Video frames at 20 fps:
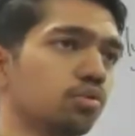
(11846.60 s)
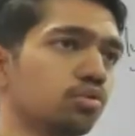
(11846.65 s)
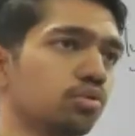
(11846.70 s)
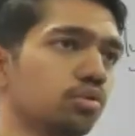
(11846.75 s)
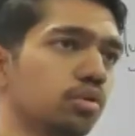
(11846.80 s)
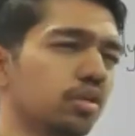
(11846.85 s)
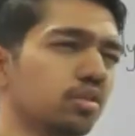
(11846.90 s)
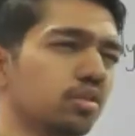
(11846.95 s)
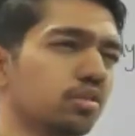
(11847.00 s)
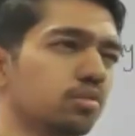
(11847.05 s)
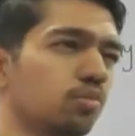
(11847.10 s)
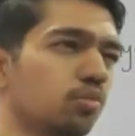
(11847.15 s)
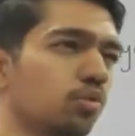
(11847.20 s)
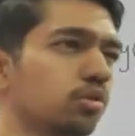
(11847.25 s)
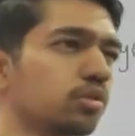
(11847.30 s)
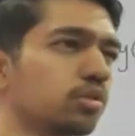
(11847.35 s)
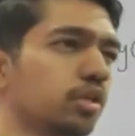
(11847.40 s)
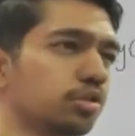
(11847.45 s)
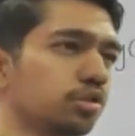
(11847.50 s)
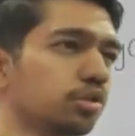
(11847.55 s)
one also, there's a
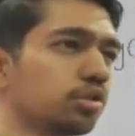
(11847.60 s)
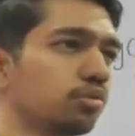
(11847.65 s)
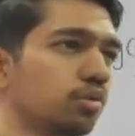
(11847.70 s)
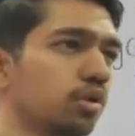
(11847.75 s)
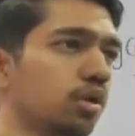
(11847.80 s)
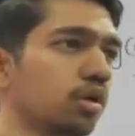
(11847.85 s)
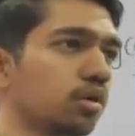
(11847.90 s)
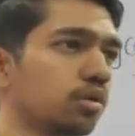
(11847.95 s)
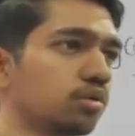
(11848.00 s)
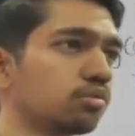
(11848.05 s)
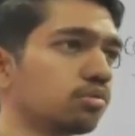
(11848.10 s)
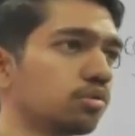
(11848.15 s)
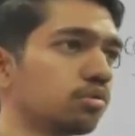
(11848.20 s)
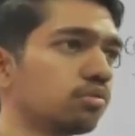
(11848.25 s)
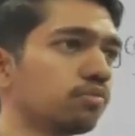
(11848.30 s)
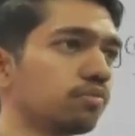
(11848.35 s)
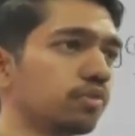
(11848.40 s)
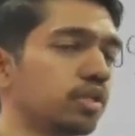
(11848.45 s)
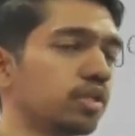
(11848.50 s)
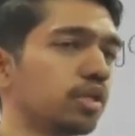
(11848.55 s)
small section you can't
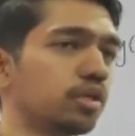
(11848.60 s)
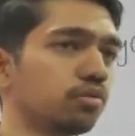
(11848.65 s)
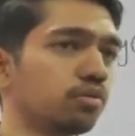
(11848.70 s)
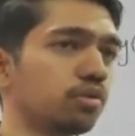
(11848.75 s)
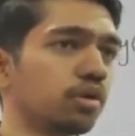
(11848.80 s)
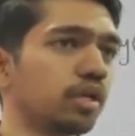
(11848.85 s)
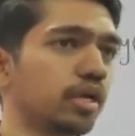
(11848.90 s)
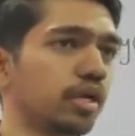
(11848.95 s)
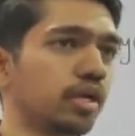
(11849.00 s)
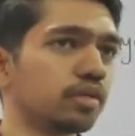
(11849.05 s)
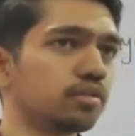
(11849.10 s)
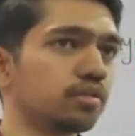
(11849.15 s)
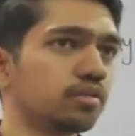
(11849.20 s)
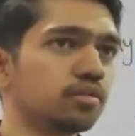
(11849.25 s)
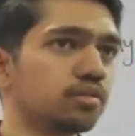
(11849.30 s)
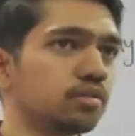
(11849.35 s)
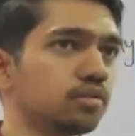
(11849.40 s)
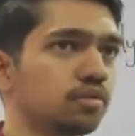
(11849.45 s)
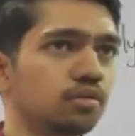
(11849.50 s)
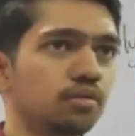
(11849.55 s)
do, no? With the nucleic
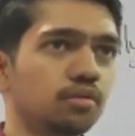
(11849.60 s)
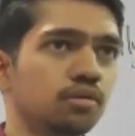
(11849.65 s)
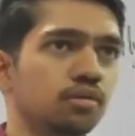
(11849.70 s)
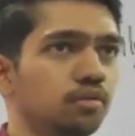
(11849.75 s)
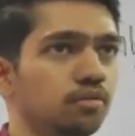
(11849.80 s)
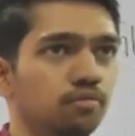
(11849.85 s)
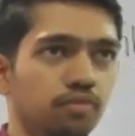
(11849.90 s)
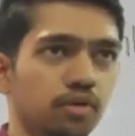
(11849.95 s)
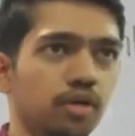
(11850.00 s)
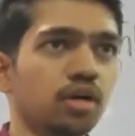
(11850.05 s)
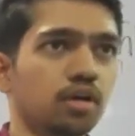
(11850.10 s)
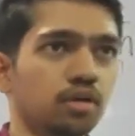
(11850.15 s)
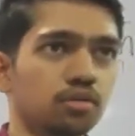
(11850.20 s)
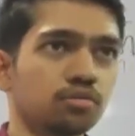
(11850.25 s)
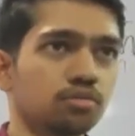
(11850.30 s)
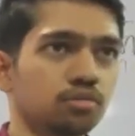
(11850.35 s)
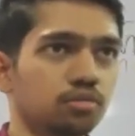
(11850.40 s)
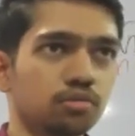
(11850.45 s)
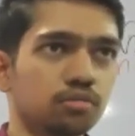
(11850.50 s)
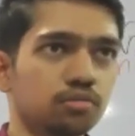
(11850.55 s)
acids, we
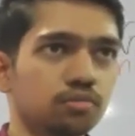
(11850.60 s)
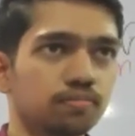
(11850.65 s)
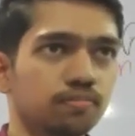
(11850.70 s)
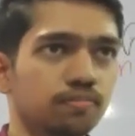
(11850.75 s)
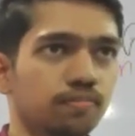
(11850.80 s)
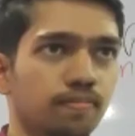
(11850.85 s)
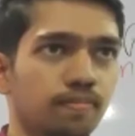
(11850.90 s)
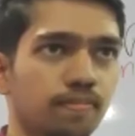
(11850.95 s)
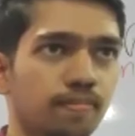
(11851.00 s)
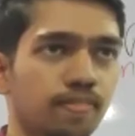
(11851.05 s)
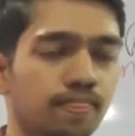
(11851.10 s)
can't do, no?